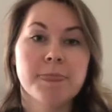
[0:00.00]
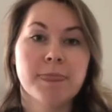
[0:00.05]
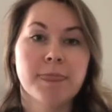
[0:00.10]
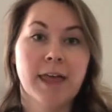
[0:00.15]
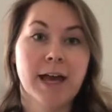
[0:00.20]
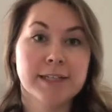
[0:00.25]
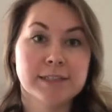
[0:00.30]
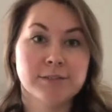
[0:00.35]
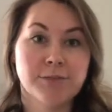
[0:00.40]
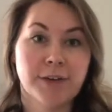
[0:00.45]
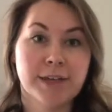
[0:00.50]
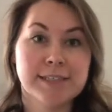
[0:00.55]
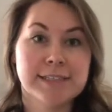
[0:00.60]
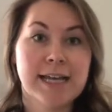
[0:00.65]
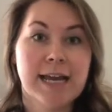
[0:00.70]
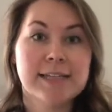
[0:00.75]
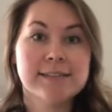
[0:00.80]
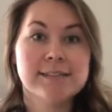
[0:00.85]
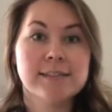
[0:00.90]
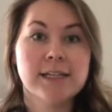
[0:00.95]
That's
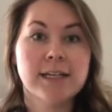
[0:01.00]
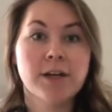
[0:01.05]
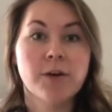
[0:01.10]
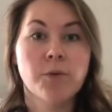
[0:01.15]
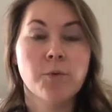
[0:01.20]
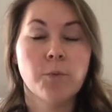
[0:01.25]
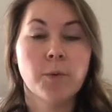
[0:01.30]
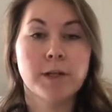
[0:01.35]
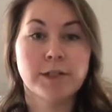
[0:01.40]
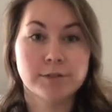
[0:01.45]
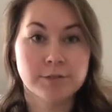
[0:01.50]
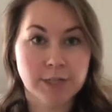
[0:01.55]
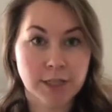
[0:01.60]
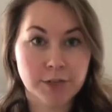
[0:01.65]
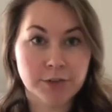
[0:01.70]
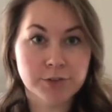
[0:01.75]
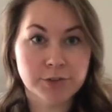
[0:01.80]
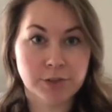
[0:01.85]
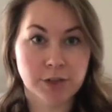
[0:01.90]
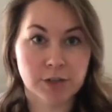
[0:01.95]
fantastic. When you tell
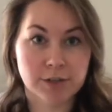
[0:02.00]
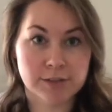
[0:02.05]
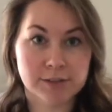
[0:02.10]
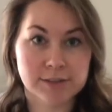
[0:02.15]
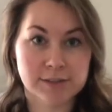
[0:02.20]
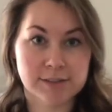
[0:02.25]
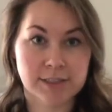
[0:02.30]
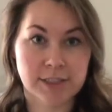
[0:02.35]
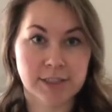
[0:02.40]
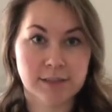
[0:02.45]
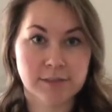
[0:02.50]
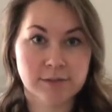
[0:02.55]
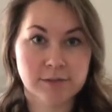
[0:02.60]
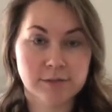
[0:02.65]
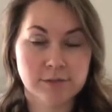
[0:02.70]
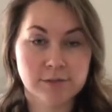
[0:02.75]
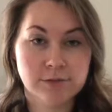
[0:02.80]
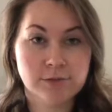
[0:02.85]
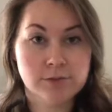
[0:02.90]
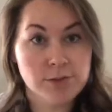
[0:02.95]
your dog to sit,
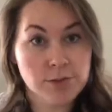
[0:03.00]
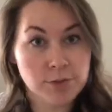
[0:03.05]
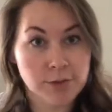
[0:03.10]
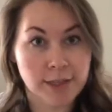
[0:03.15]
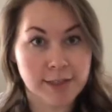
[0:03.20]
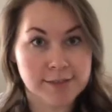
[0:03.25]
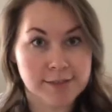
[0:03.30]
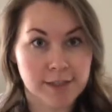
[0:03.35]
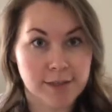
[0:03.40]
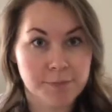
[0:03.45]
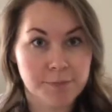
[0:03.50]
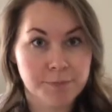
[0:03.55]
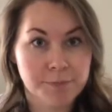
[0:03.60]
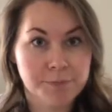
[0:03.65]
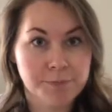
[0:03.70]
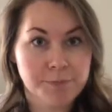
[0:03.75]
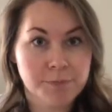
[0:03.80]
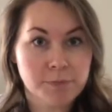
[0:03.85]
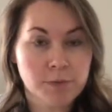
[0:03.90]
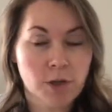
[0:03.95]
do they sit?
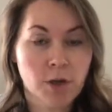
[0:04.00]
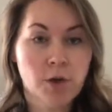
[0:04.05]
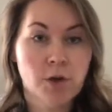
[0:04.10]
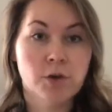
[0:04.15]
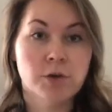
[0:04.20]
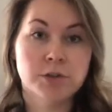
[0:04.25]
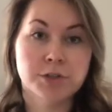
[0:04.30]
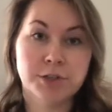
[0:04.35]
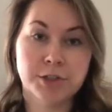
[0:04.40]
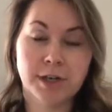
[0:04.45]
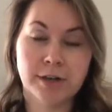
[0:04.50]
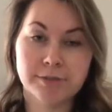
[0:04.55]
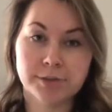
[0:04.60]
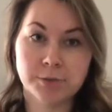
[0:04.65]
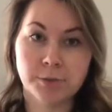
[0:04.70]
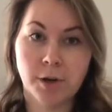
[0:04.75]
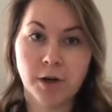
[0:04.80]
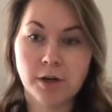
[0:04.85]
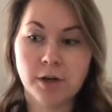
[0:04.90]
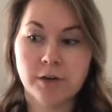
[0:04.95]
Or do you have to
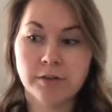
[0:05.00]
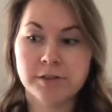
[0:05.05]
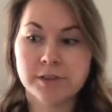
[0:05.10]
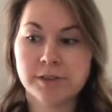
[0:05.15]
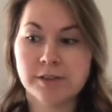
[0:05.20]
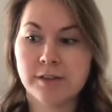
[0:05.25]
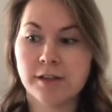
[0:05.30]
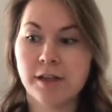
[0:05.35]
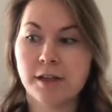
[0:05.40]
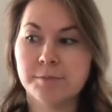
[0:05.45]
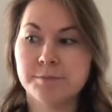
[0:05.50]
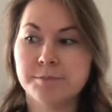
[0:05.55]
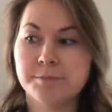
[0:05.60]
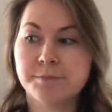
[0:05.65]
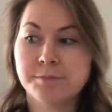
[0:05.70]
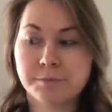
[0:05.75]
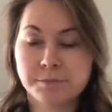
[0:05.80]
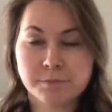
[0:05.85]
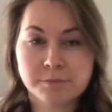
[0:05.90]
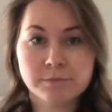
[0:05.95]
walk over to them,
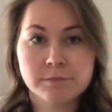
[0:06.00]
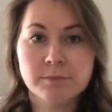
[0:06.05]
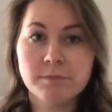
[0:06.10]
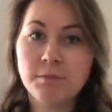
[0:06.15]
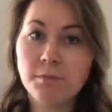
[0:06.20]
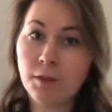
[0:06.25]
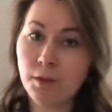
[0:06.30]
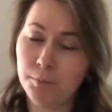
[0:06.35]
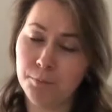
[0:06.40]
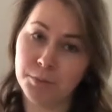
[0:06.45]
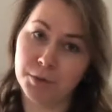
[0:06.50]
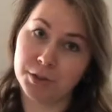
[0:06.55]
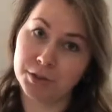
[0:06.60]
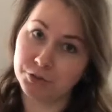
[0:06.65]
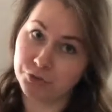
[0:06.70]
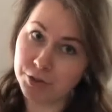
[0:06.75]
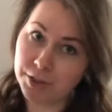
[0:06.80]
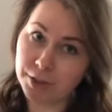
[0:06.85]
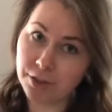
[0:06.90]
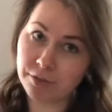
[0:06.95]
put a
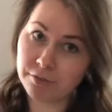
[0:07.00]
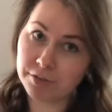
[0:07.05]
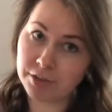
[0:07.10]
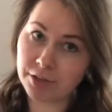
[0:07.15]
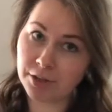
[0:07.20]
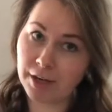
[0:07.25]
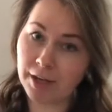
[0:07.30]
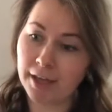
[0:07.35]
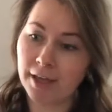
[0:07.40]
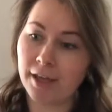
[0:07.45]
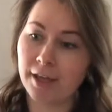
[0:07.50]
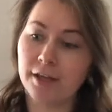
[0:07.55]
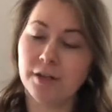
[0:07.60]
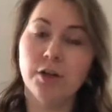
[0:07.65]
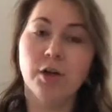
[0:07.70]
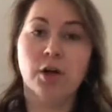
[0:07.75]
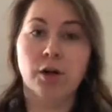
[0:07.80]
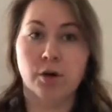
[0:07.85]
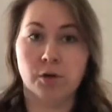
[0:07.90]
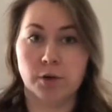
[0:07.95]
treat over their head,
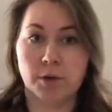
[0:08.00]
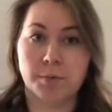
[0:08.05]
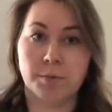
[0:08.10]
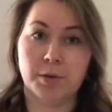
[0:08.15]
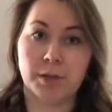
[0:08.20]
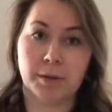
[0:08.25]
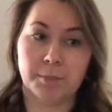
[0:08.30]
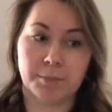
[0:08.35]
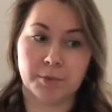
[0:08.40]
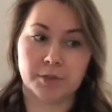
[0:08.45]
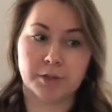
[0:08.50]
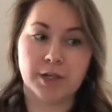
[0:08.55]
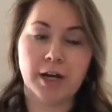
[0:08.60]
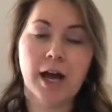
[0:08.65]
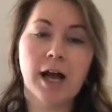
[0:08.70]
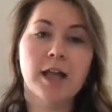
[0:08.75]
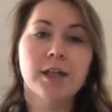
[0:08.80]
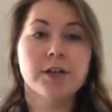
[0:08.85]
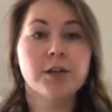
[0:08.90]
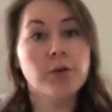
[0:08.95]
or pull up on their
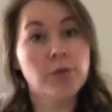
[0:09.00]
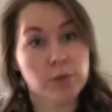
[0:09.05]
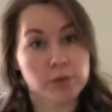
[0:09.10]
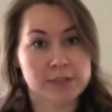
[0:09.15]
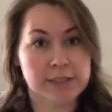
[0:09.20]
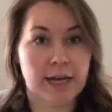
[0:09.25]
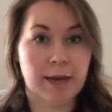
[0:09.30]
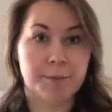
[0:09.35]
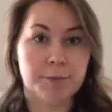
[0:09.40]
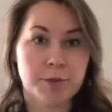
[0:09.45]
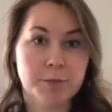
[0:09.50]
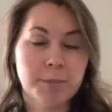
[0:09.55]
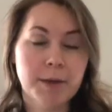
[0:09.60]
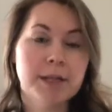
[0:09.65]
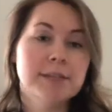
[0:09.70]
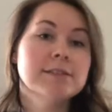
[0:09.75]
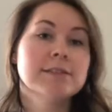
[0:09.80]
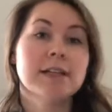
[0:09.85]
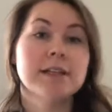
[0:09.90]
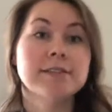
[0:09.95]
collar, or tap their
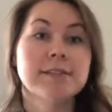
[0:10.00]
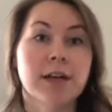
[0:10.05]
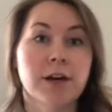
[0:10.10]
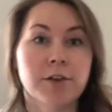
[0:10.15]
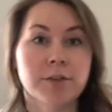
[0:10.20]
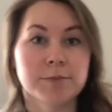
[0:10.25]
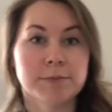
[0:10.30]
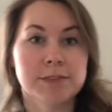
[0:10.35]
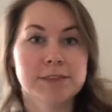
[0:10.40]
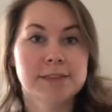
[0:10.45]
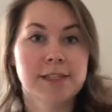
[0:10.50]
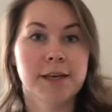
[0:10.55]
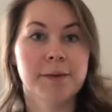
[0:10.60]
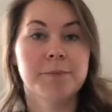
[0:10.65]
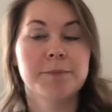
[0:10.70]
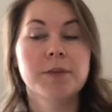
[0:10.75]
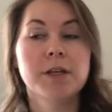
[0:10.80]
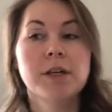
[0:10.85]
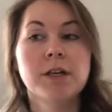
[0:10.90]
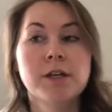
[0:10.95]
butts and tell them to sit?
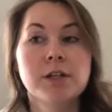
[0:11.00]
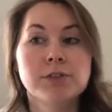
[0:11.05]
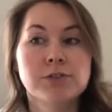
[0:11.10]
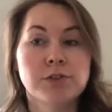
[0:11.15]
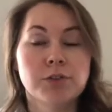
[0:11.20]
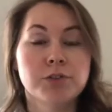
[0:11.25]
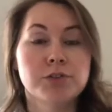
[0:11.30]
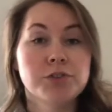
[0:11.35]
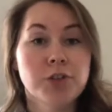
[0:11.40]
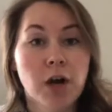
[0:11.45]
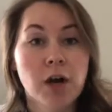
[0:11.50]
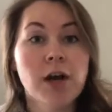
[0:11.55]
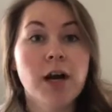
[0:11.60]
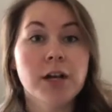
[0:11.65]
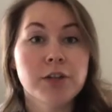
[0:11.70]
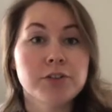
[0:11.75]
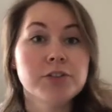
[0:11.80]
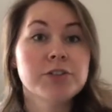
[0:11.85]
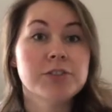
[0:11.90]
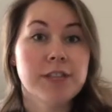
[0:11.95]
So your dog
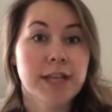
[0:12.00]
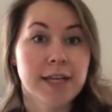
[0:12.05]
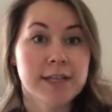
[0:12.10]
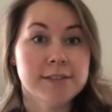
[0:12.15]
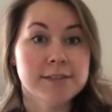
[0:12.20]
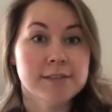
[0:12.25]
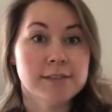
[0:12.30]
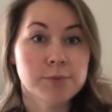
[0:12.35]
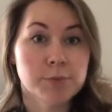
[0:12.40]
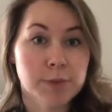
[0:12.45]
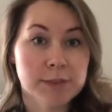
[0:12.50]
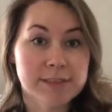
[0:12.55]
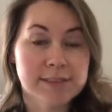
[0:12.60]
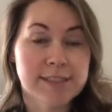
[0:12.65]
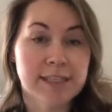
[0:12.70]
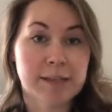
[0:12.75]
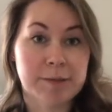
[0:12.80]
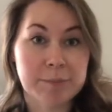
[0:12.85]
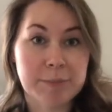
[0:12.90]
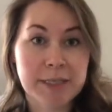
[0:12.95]
understands what
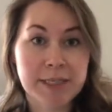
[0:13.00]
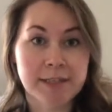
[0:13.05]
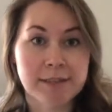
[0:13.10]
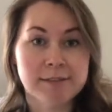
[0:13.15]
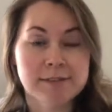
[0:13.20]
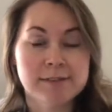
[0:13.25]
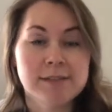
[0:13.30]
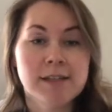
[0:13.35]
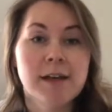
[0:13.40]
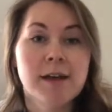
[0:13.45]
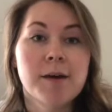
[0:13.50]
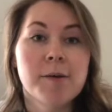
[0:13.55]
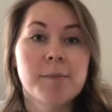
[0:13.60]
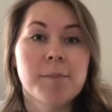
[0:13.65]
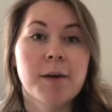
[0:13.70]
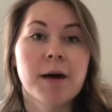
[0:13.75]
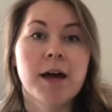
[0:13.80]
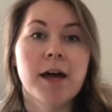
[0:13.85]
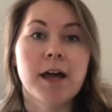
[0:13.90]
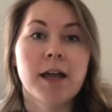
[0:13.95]
sit means,
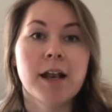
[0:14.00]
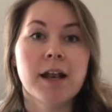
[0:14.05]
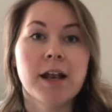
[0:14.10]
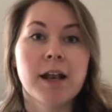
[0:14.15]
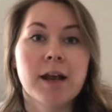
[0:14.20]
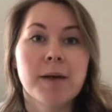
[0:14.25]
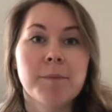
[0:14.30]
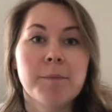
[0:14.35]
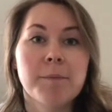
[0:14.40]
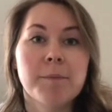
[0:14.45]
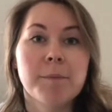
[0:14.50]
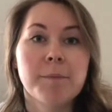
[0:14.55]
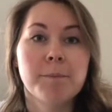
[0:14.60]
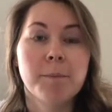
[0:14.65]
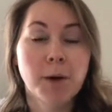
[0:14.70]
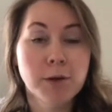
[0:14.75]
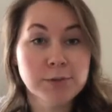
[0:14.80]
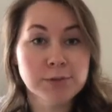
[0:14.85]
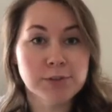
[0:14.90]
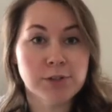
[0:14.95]
but
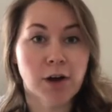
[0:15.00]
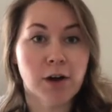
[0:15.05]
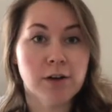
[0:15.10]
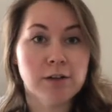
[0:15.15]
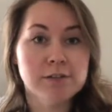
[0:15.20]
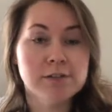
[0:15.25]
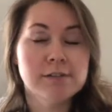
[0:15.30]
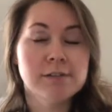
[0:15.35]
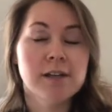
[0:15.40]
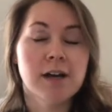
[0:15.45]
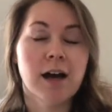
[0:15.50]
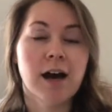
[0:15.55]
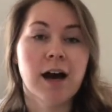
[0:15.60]
most dogs